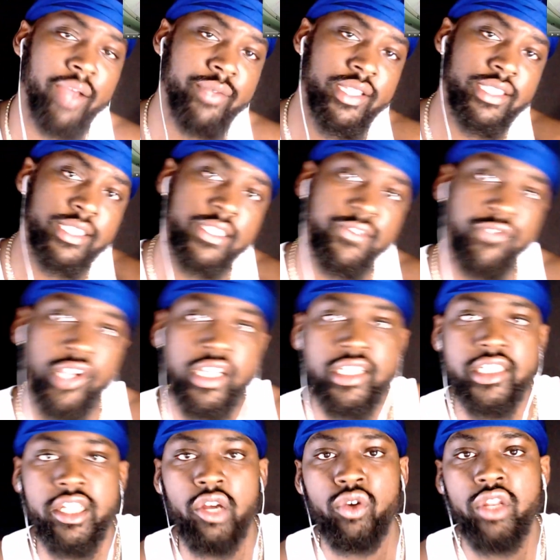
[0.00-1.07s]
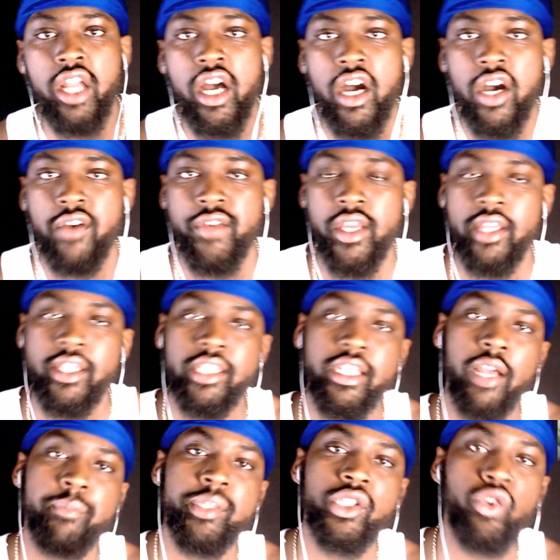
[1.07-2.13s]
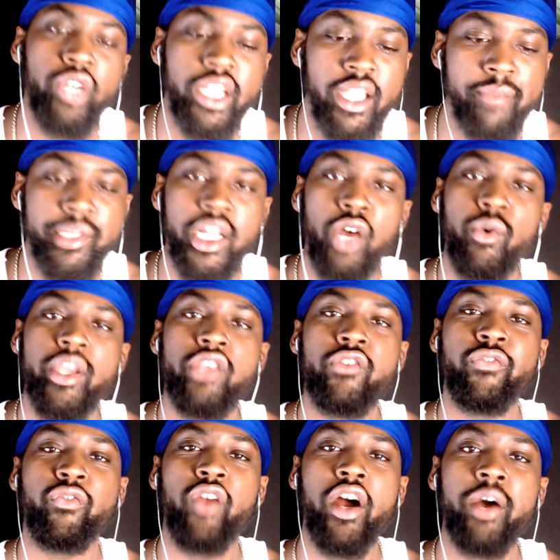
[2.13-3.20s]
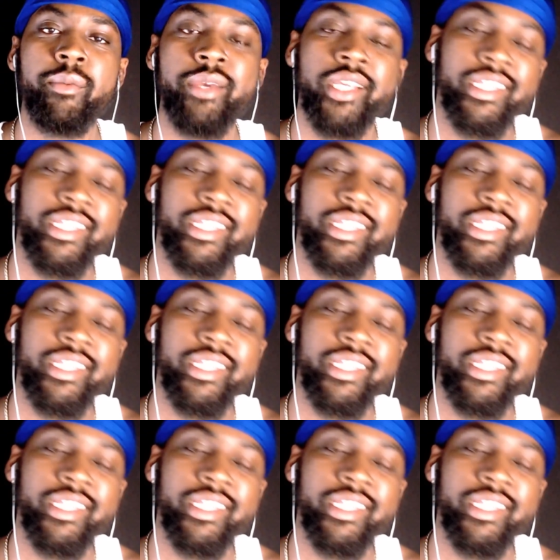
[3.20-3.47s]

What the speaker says: because it's free to show love. Number 3, let me know where you from.